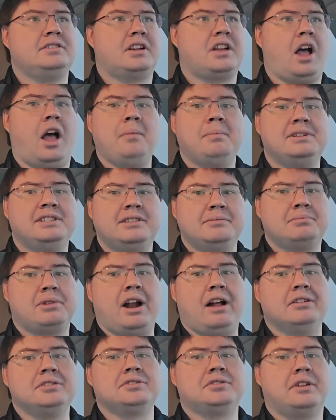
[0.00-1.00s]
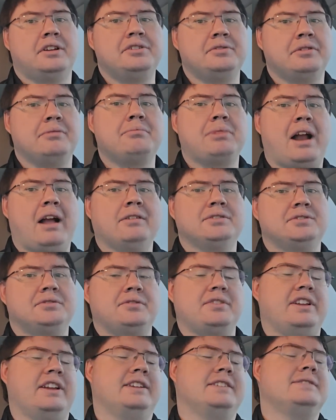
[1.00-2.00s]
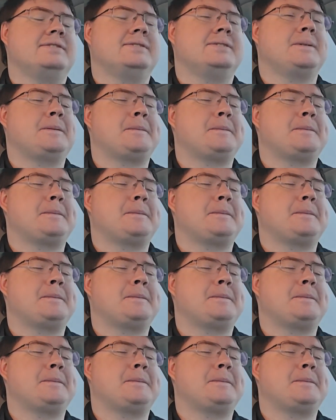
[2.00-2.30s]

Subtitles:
a competent browser at doing browser things.